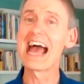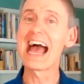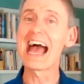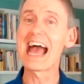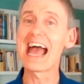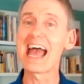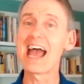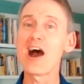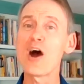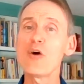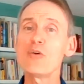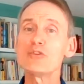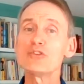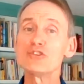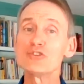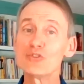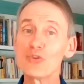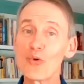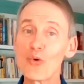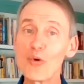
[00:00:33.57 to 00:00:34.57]
how
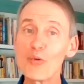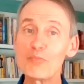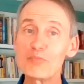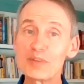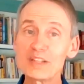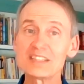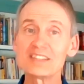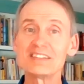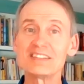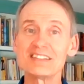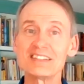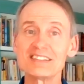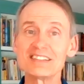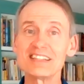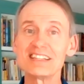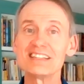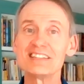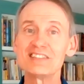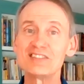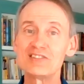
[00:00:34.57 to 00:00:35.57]
your business
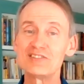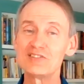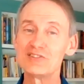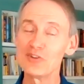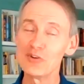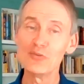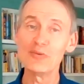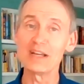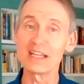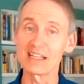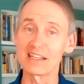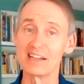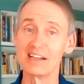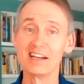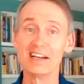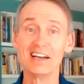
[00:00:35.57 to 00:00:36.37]
is doing.